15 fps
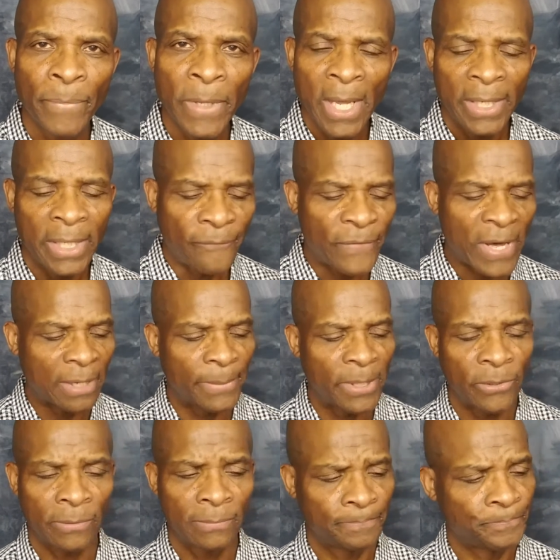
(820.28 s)
Now, follow me
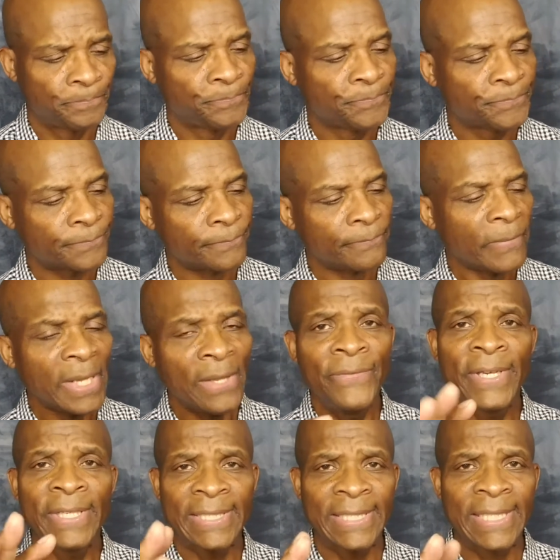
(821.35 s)
here.
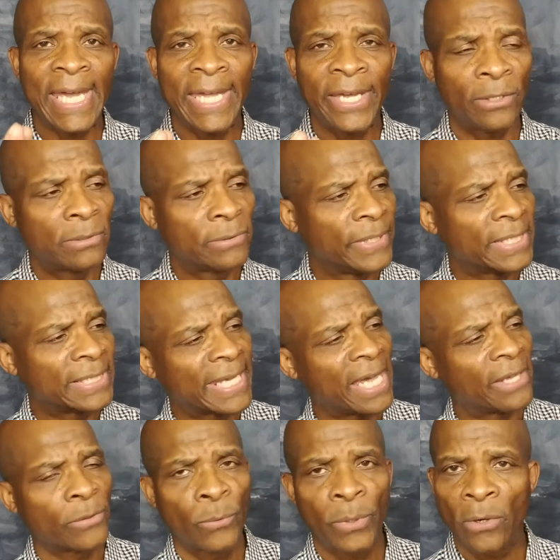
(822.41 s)
This scale that
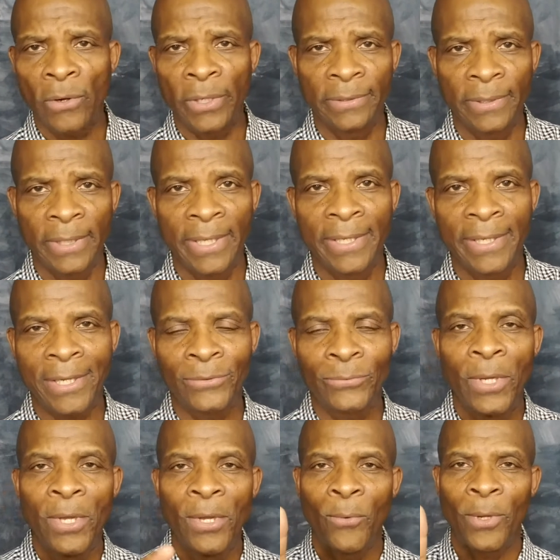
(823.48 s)
we're on, because
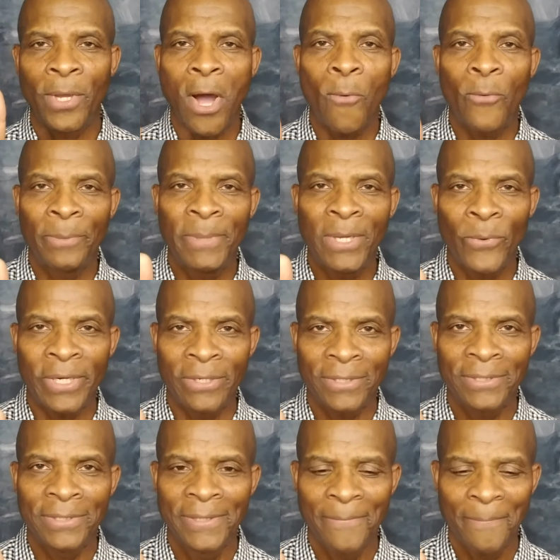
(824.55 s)
we all want to be
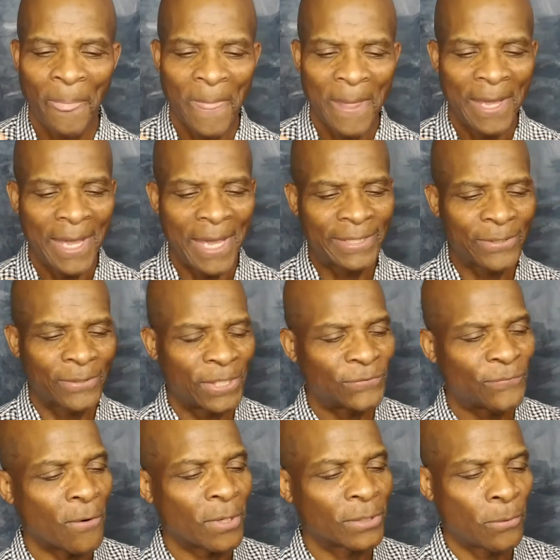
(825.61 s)
winners. And so just
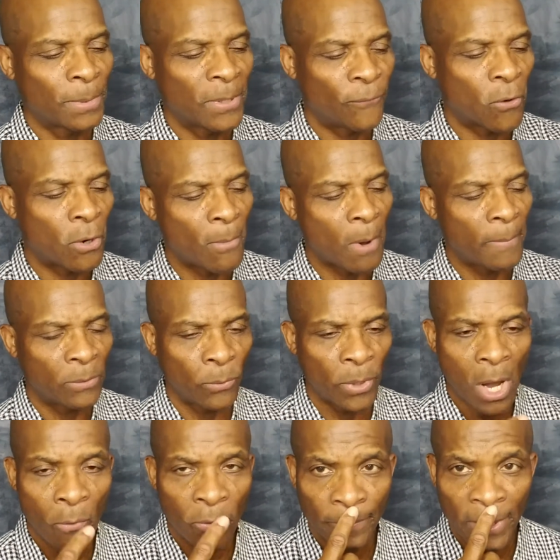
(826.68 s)
focus with me for a moment. We
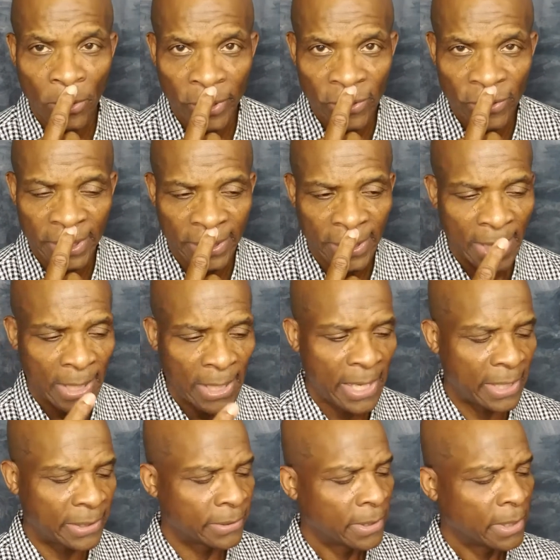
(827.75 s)
all want to be winners. And
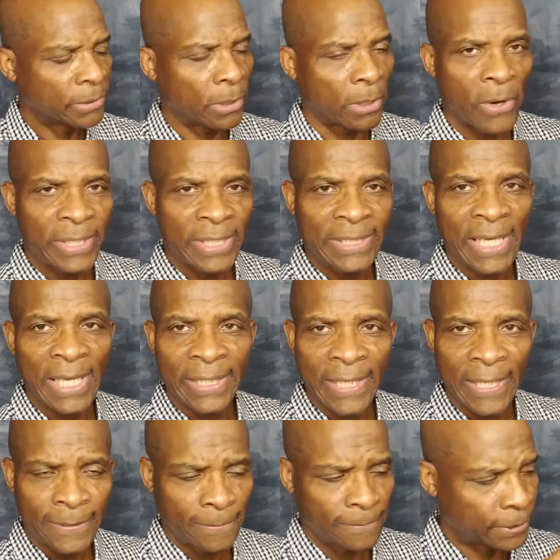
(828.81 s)
the Lord is telling
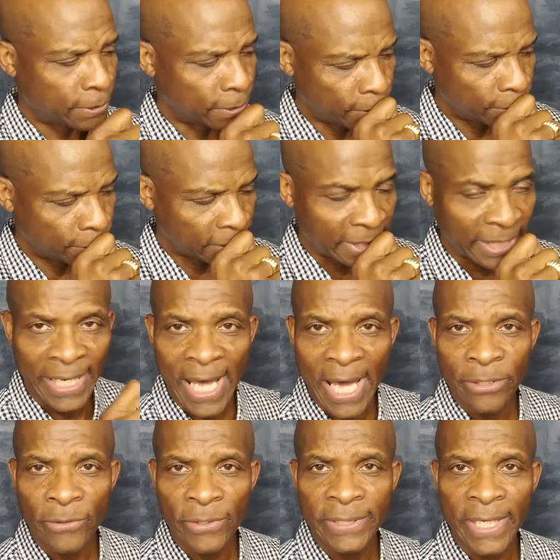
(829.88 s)
us to deny
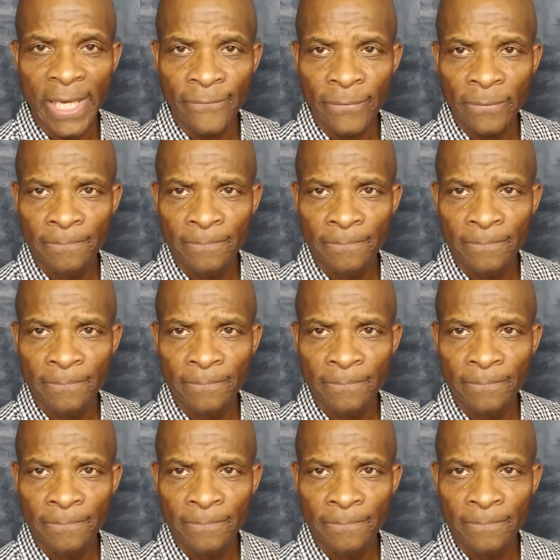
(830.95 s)
yourself.